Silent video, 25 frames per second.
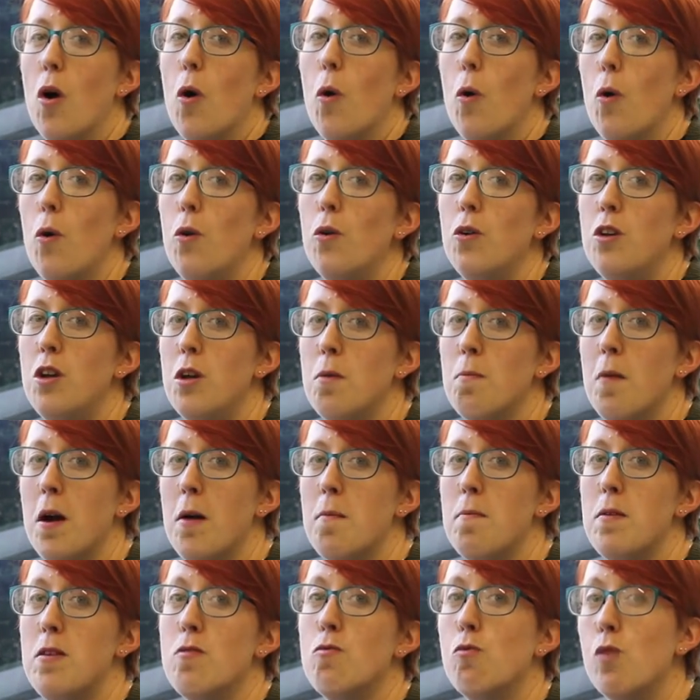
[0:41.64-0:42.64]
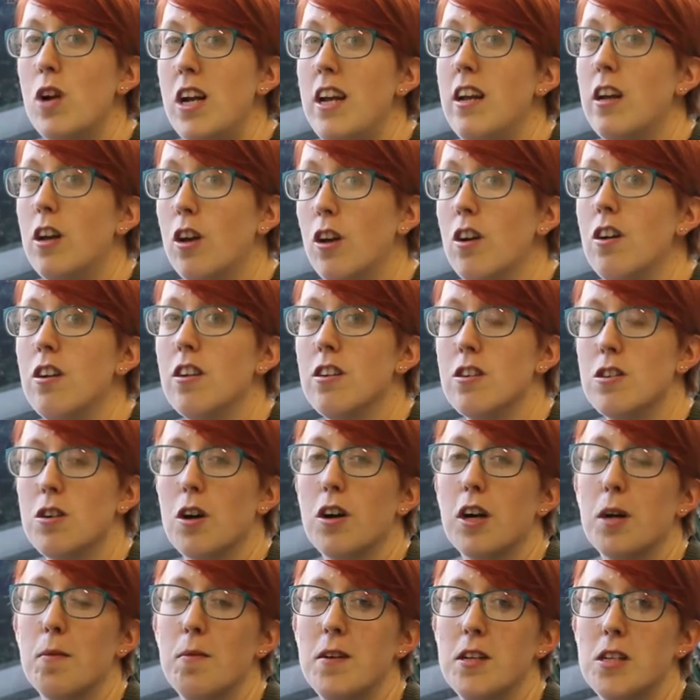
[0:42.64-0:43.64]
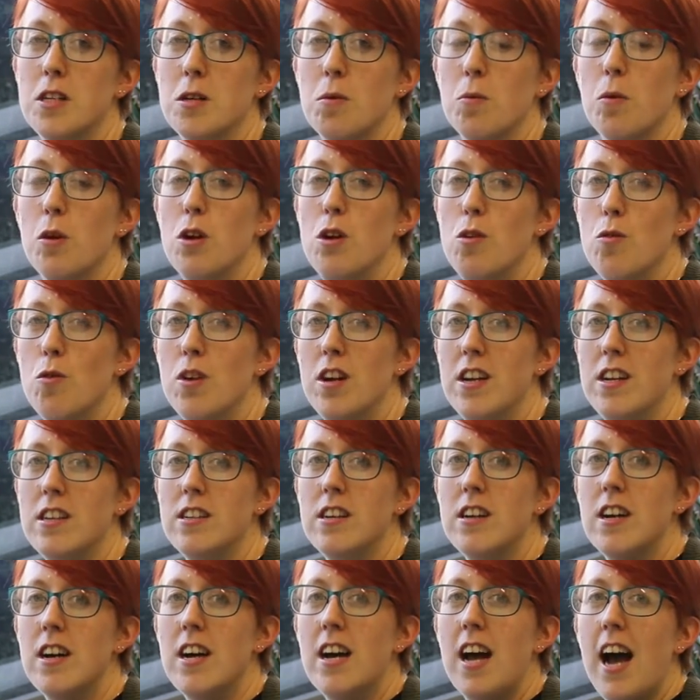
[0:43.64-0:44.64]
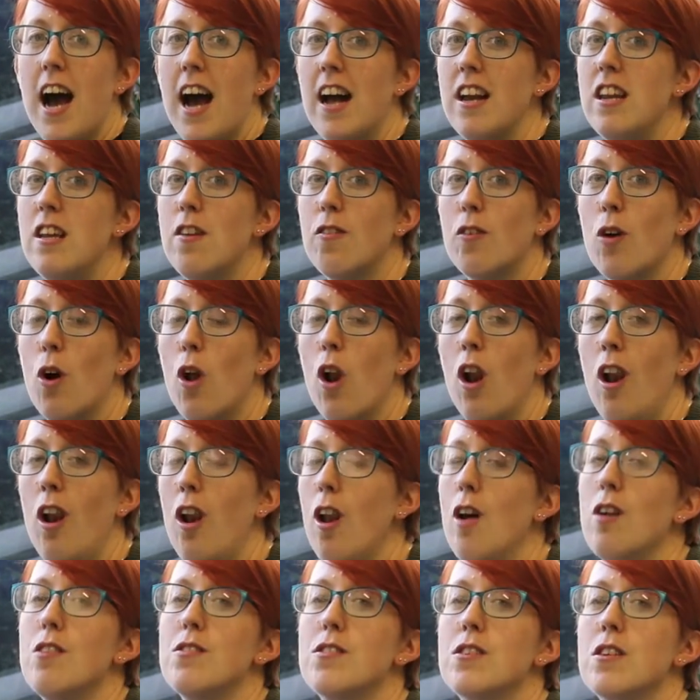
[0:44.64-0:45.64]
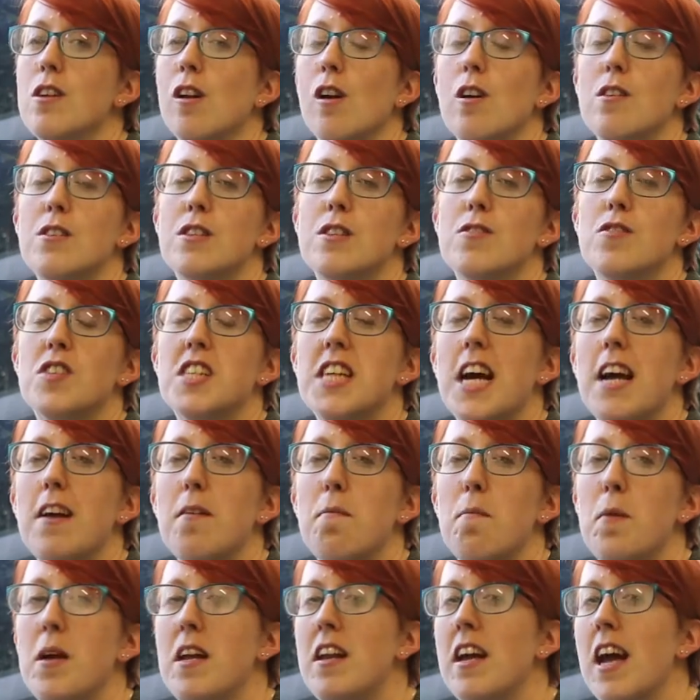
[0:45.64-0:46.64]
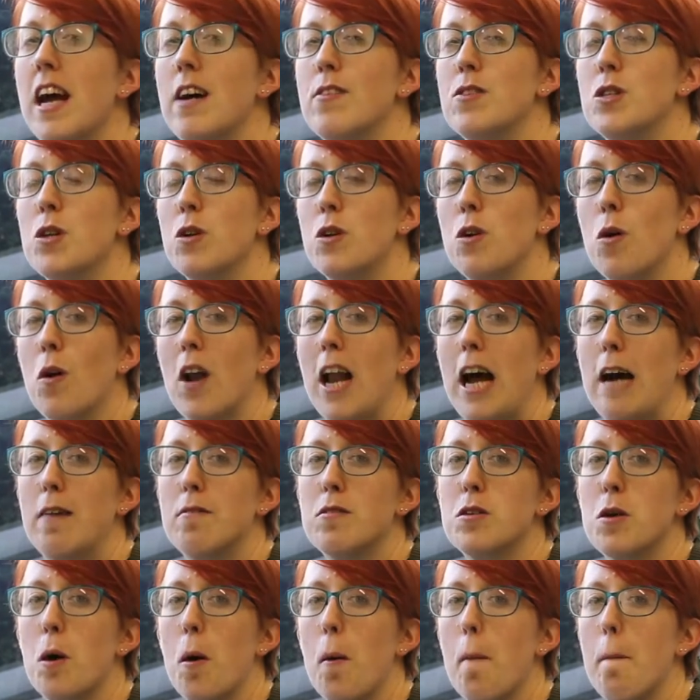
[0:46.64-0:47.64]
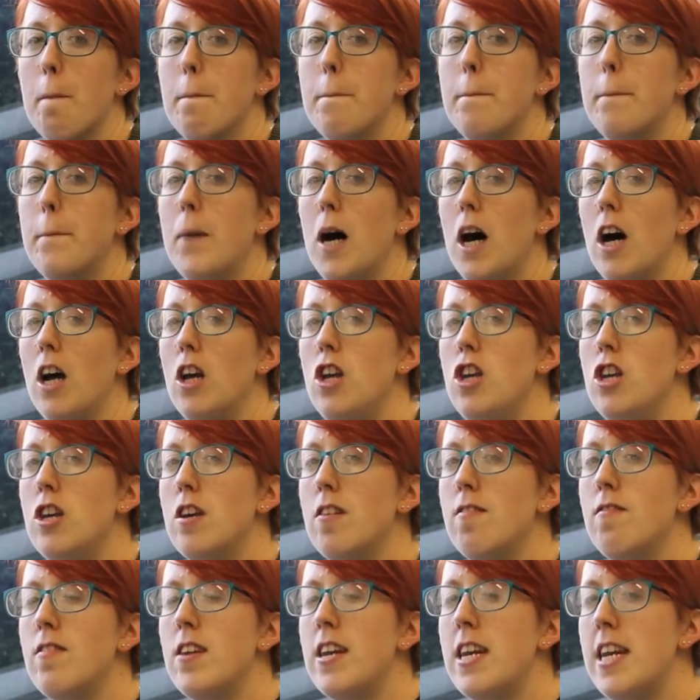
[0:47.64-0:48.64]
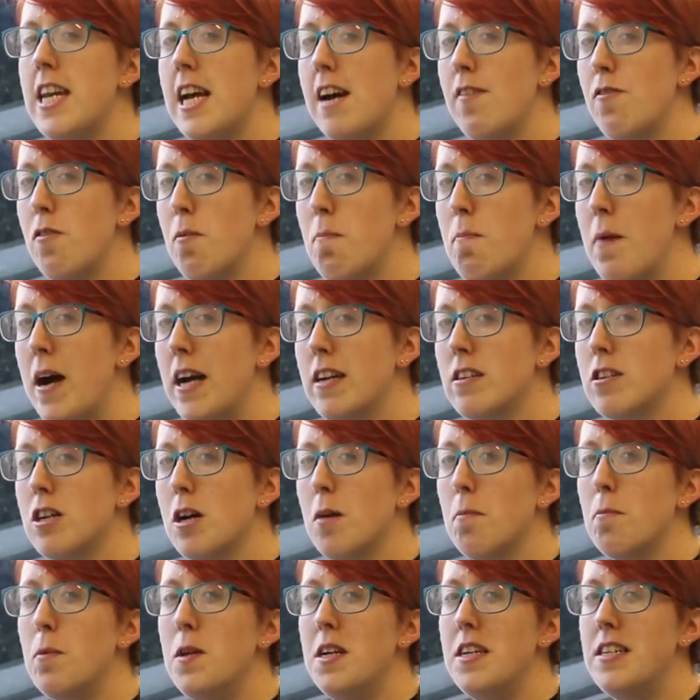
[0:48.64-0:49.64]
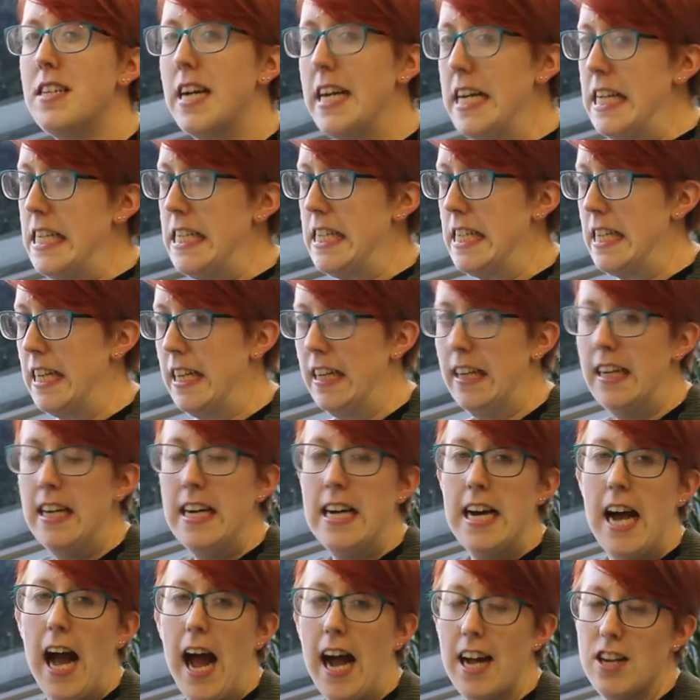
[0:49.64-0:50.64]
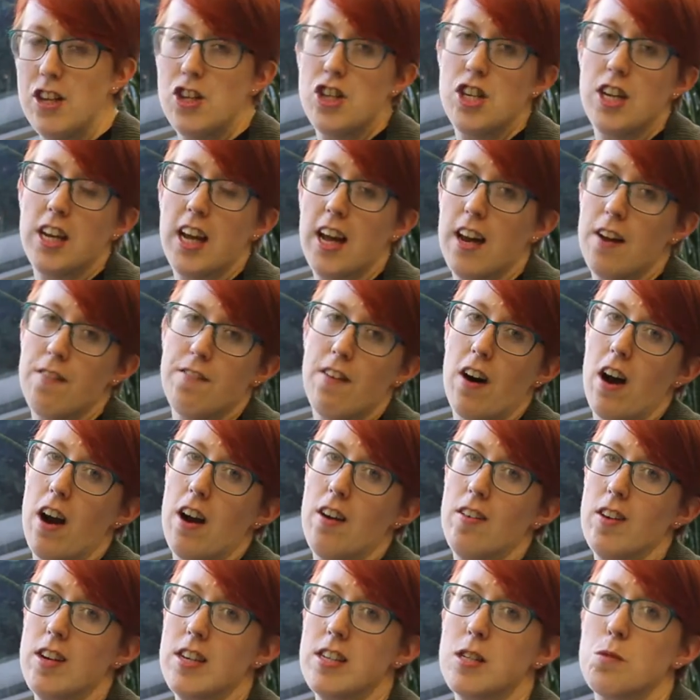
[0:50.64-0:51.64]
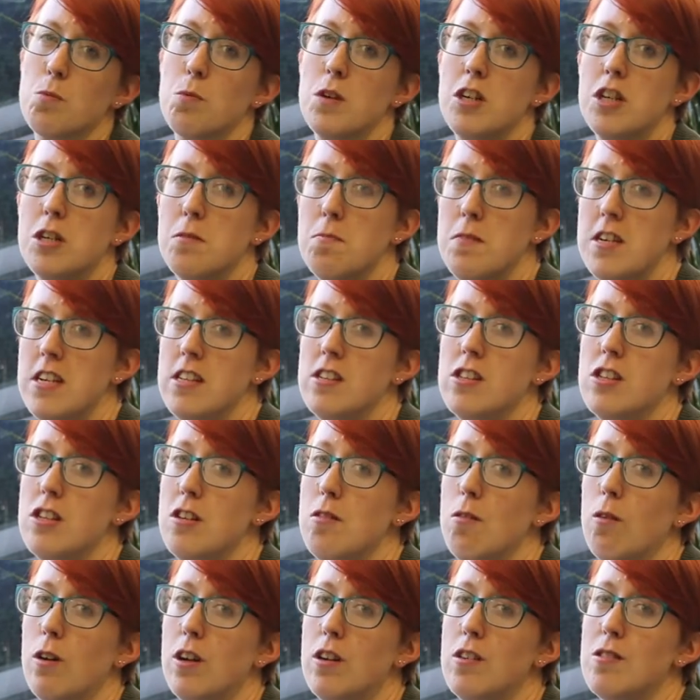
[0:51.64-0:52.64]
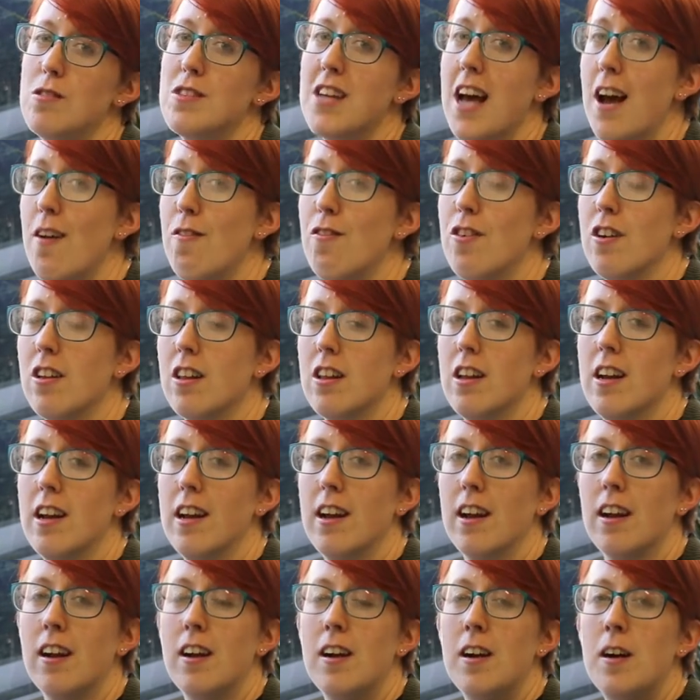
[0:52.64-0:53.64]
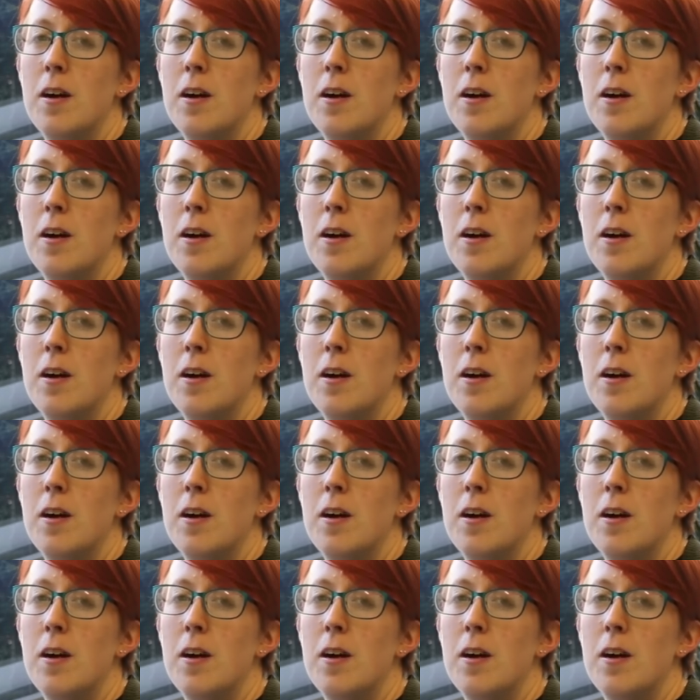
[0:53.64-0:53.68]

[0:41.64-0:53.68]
Or you might be really good at documenting what you read, and you've got lots and lots of saved PDFs on your laptop, but you've never backed up your data, and you get a virus, which means you lose everything.